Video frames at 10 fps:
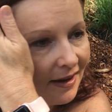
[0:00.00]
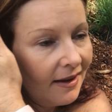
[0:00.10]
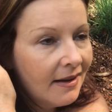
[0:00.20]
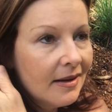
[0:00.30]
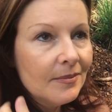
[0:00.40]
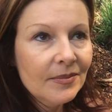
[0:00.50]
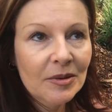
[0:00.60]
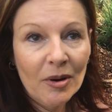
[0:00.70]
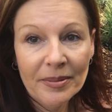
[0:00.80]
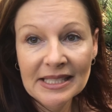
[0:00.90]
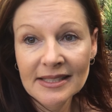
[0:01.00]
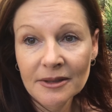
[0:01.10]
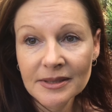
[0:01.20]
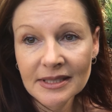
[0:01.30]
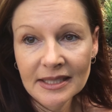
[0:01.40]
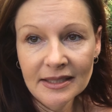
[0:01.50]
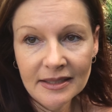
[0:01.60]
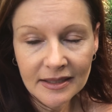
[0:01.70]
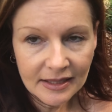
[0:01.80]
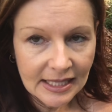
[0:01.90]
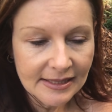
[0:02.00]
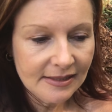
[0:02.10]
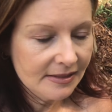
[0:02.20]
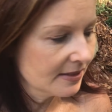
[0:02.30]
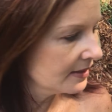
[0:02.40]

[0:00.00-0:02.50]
The property settles in less